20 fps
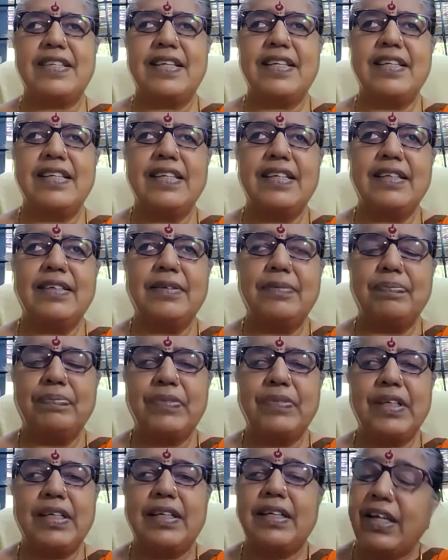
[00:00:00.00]
And
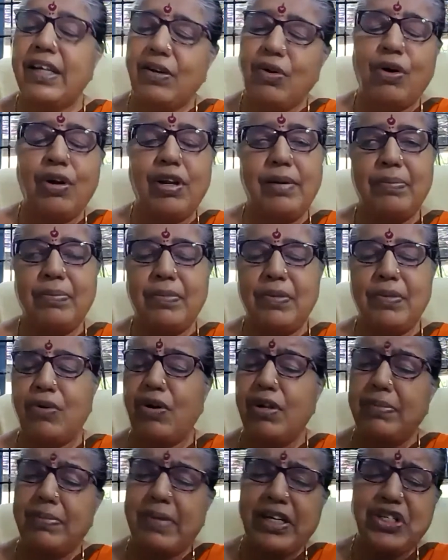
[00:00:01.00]
in
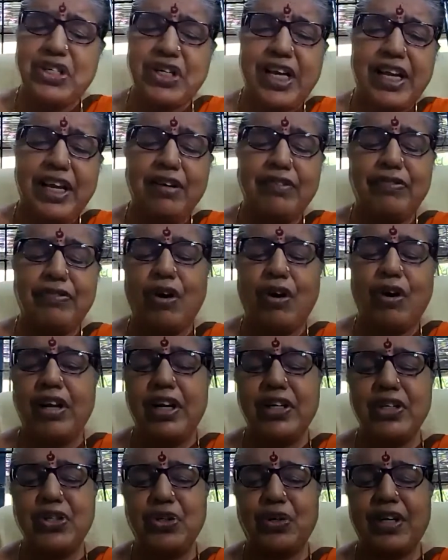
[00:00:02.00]
all my sharing of
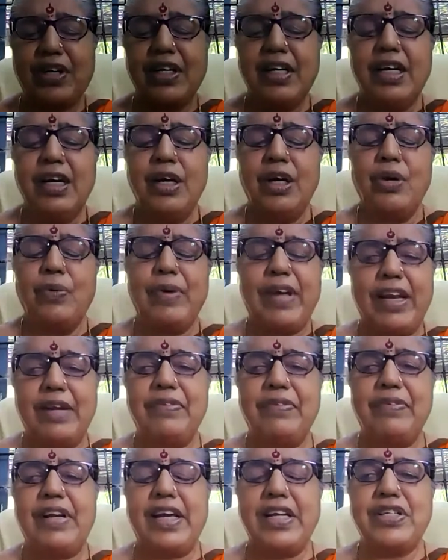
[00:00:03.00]
knowledge, or
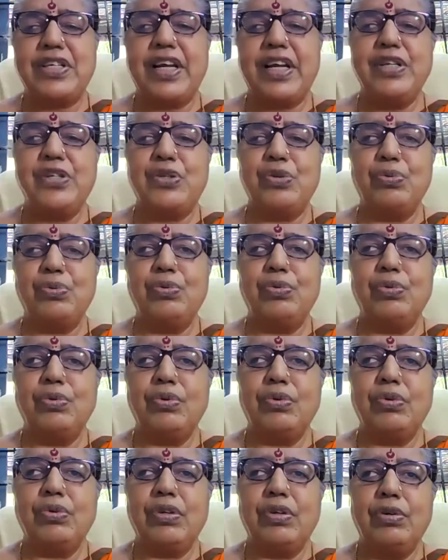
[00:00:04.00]
wherever I try
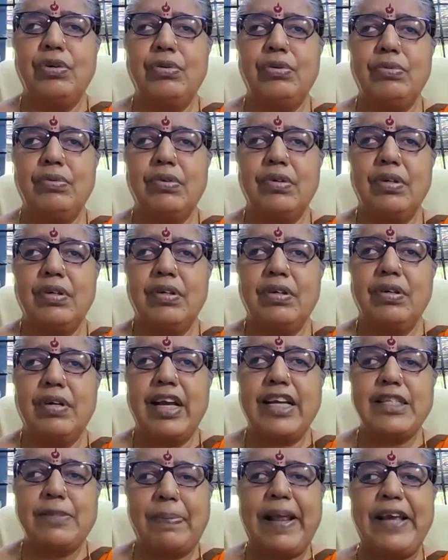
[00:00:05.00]
to
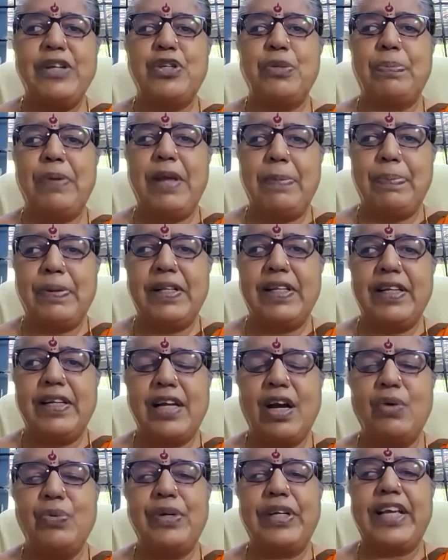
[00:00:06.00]
explain to people that
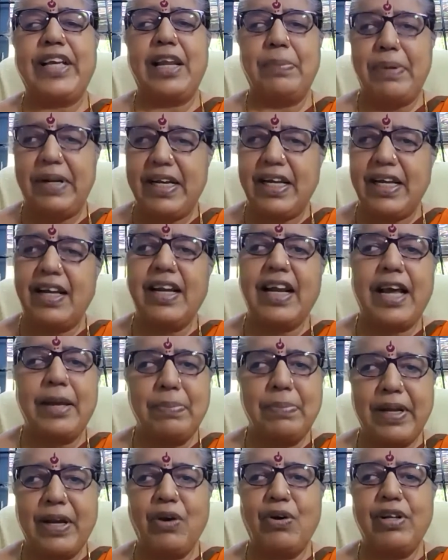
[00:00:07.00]
how it can be done, I
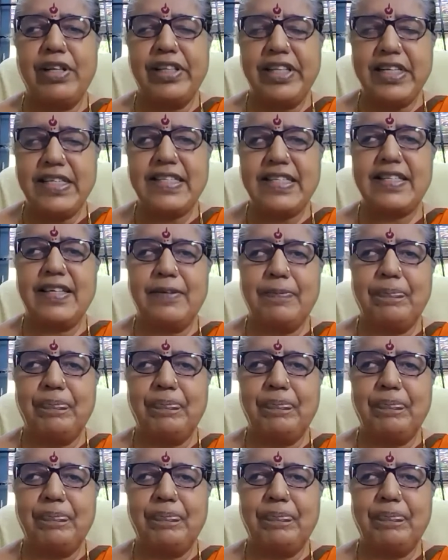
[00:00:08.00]
bring all these